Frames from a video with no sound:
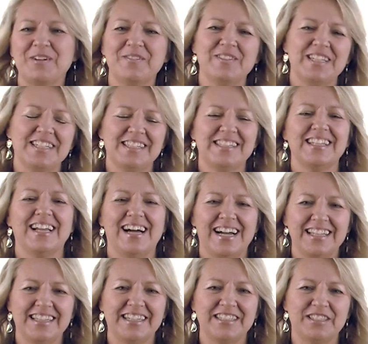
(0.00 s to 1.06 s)
of this that I
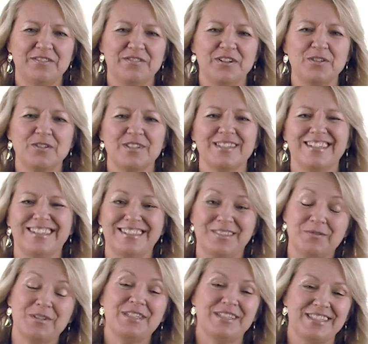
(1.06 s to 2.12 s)
like to focus on,
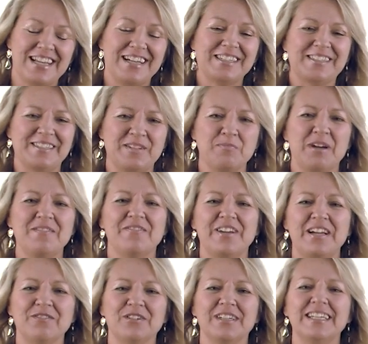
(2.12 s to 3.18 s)
which is actually my
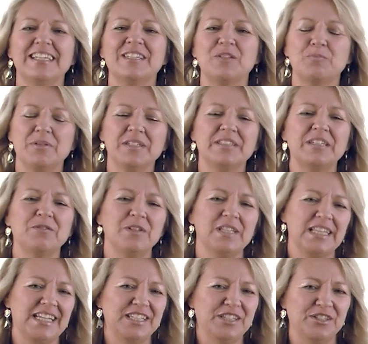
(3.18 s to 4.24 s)
favorite, is building
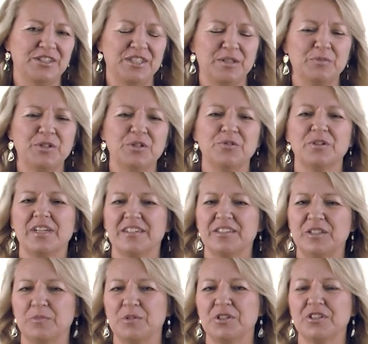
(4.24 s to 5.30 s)
relationships through
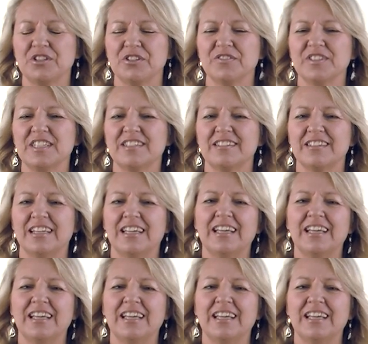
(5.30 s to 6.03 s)
customer service.